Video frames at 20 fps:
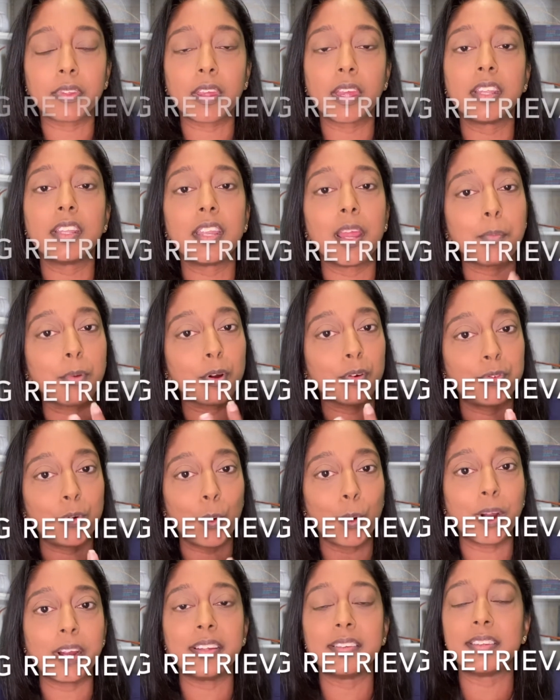Number four
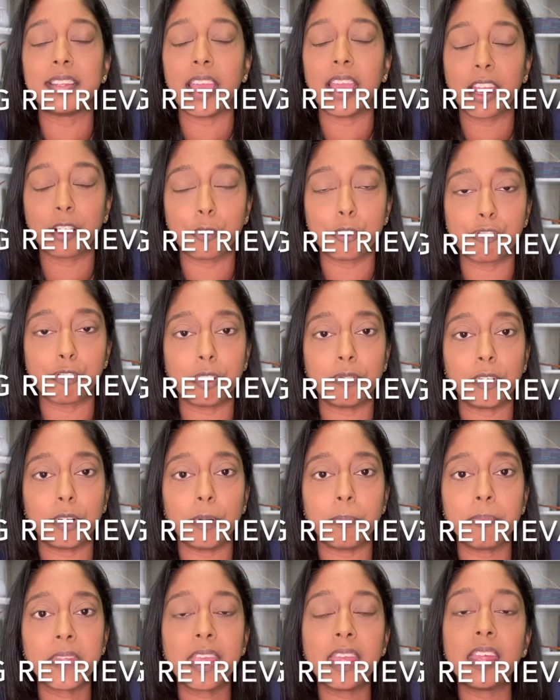is the egg retrieval.
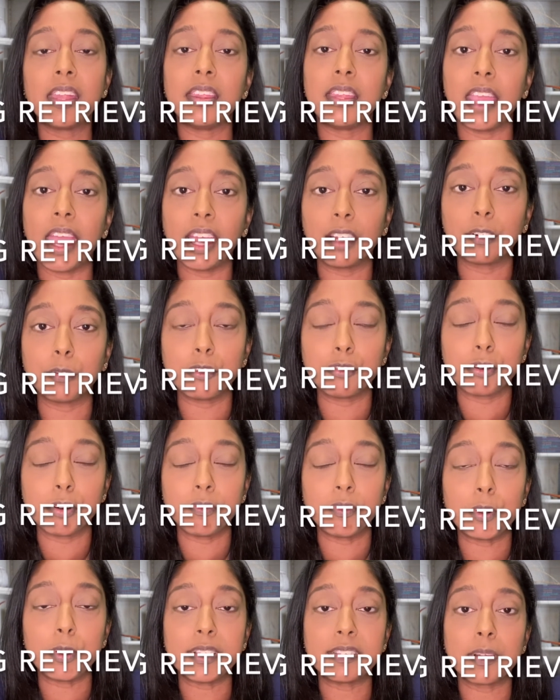The egg retrieval
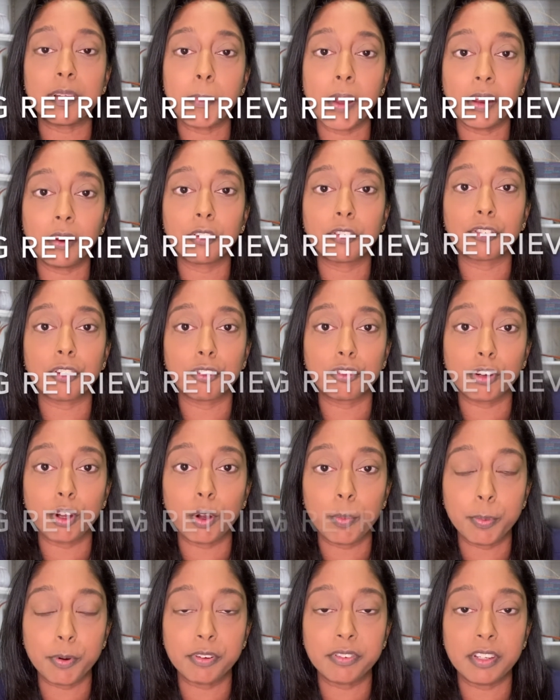is a minor surgical
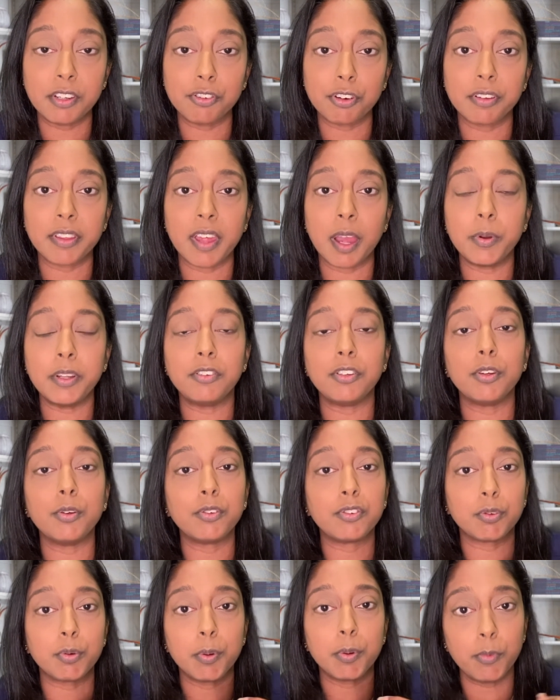procedure that we do to
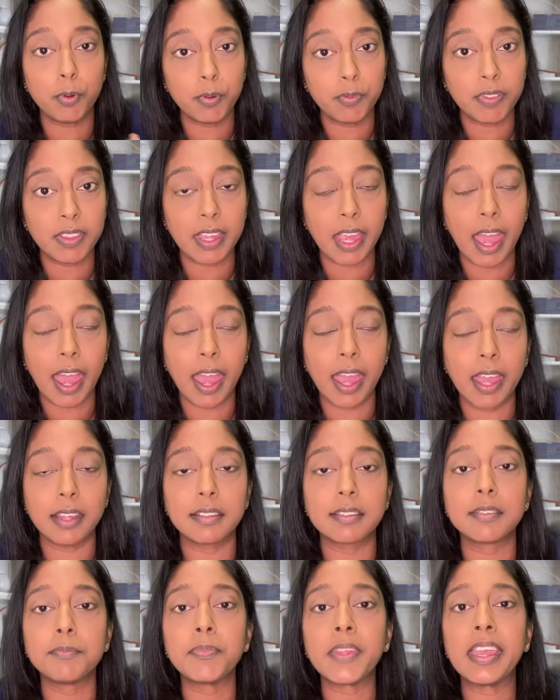remove the eggs.
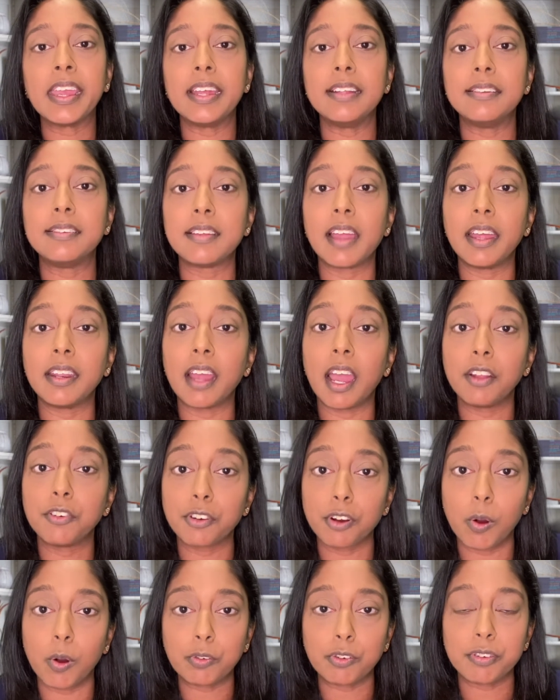It's done under
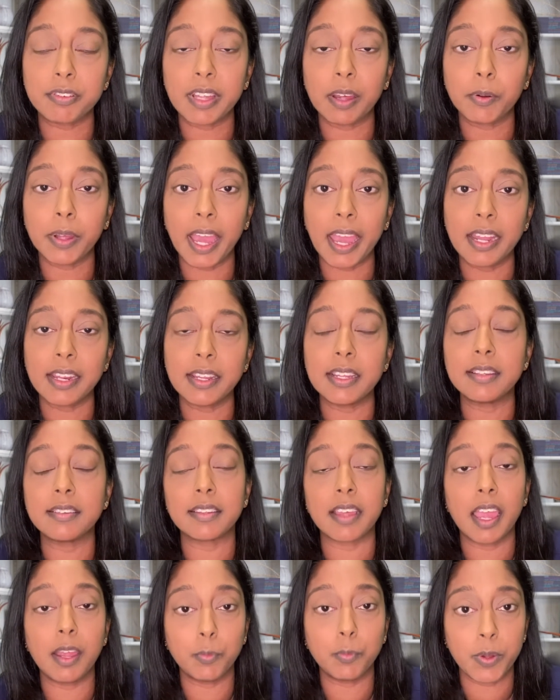ultrasound guidance
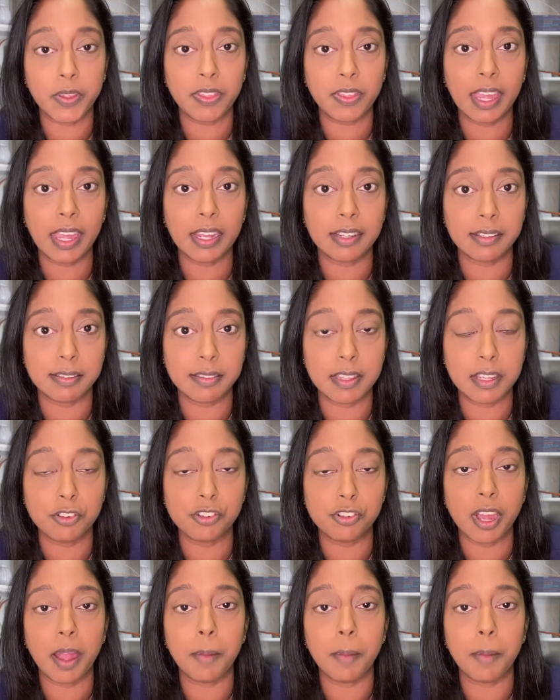and with anesthesia.